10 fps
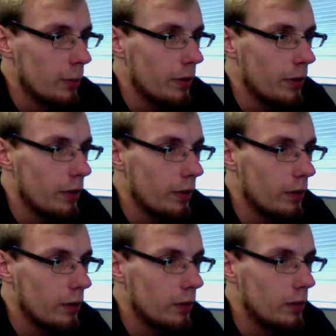
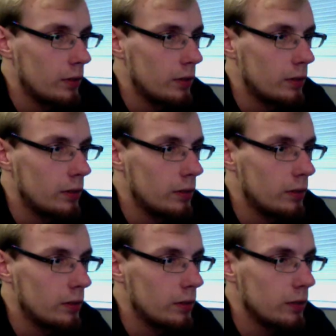here,
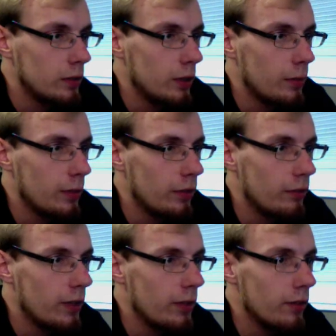grab these
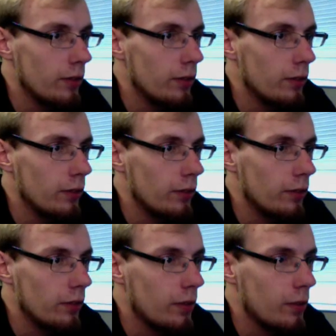faces and
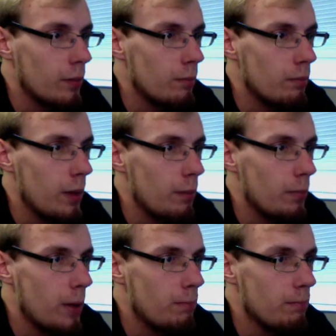just bop,
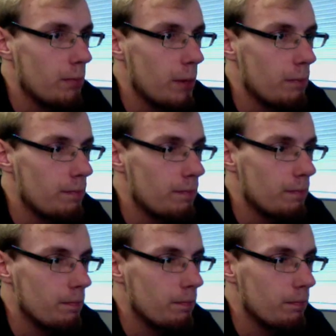bop, bop,
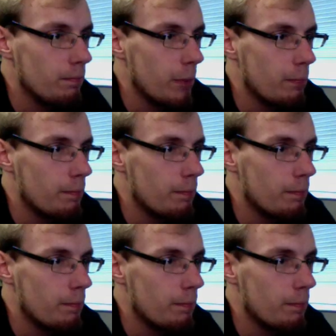bop.